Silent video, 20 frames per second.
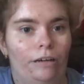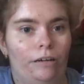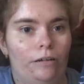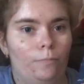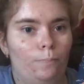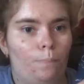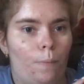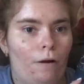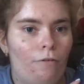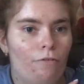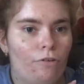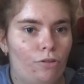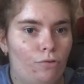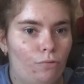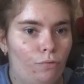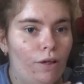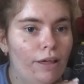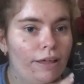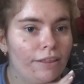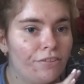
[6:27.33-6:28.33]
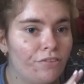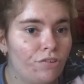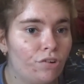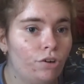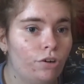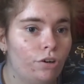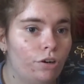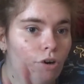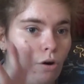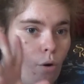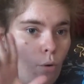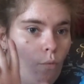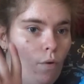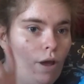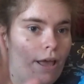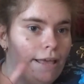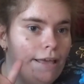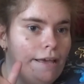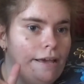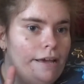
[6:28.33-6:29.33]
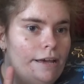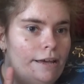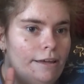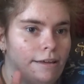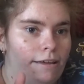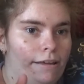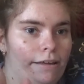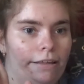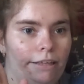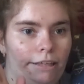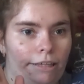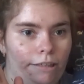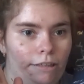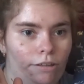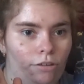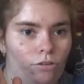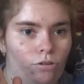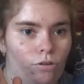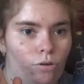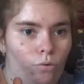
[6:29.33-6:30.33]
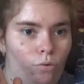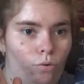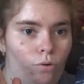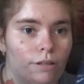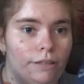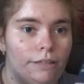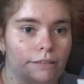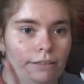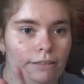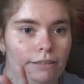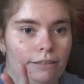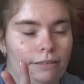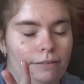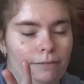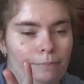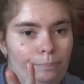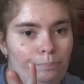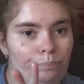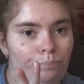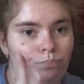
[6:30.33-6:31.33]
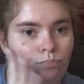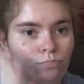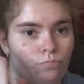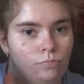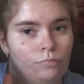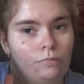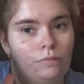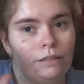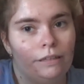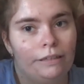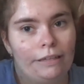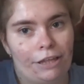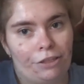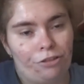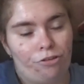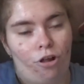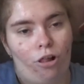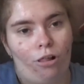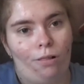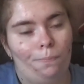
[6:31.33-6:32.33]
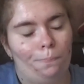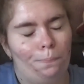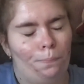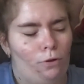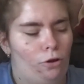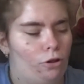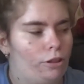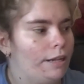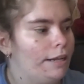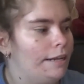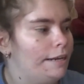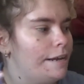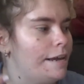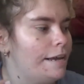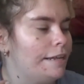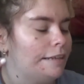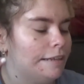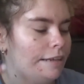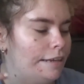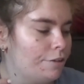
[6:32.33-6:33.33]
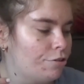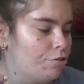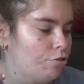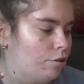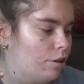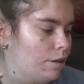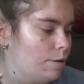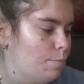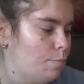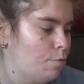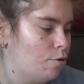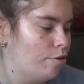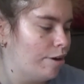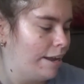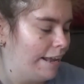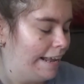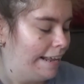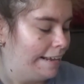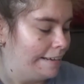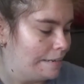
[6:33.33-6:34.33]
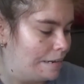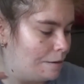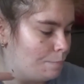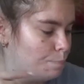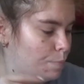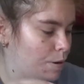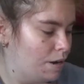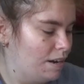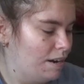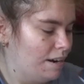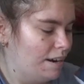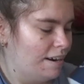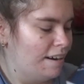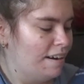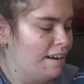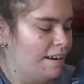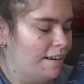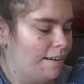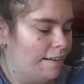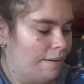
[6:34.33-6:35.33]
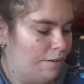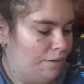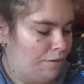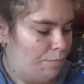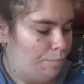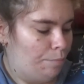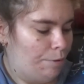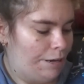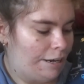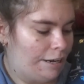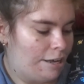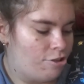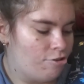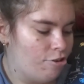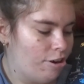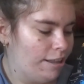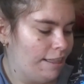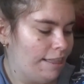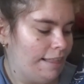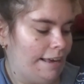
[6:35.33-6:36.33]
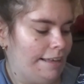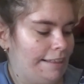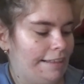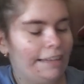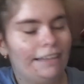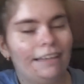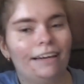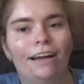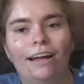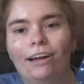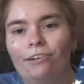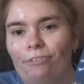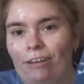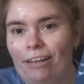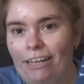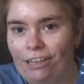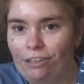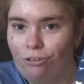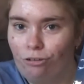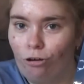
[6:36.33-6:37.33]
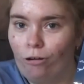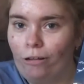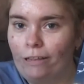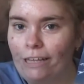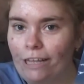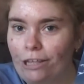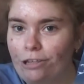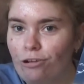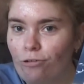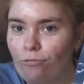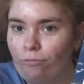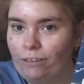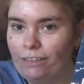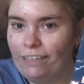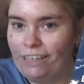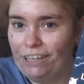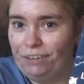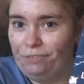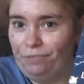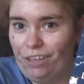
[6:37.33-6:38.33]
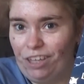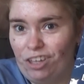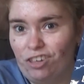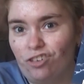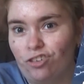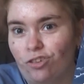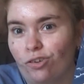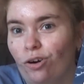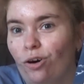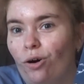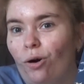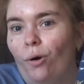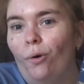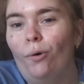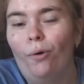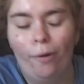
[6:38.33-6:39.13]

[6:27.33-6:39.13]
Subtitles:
powers whisk her away into the this whole plotline, and this only book end up being translated when it got its own TV show.